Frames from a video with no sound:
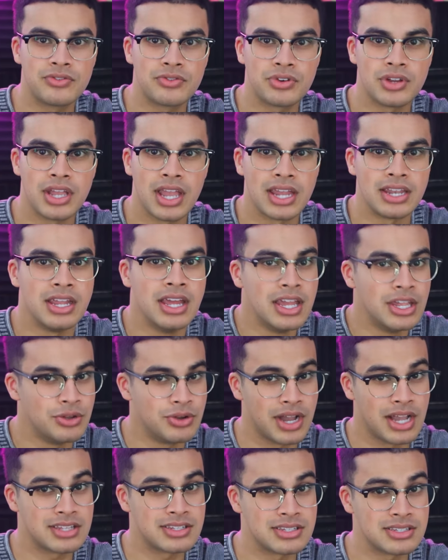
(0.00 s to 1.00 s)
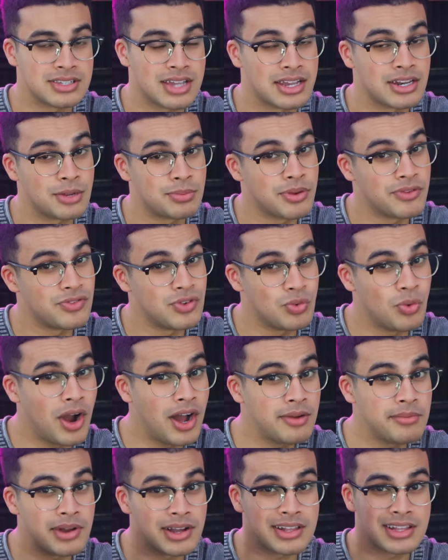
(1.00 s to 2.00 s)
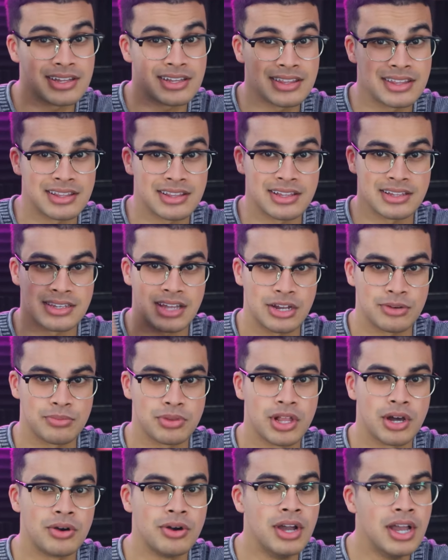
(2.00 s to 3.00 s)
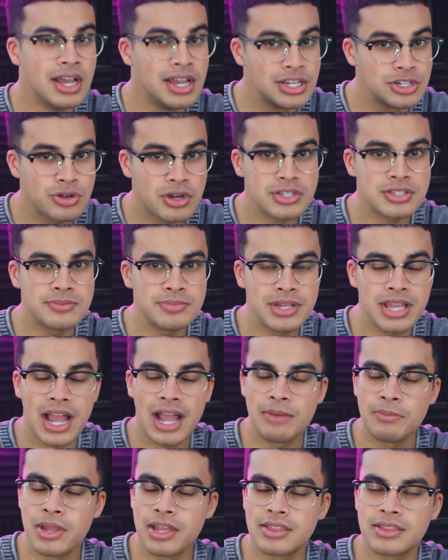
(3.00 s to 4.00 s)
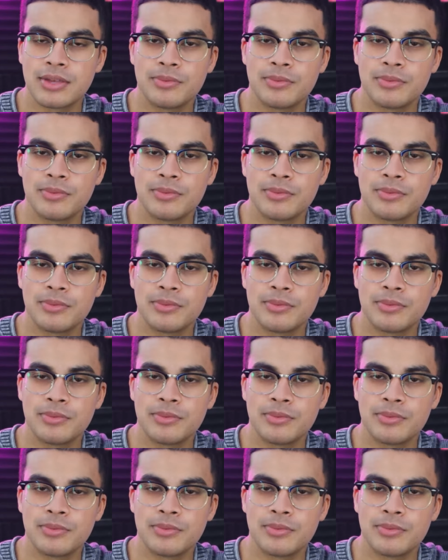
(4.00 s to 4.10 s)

free, and you guys can sign up if you want by clicking the link down below. Trust me, I make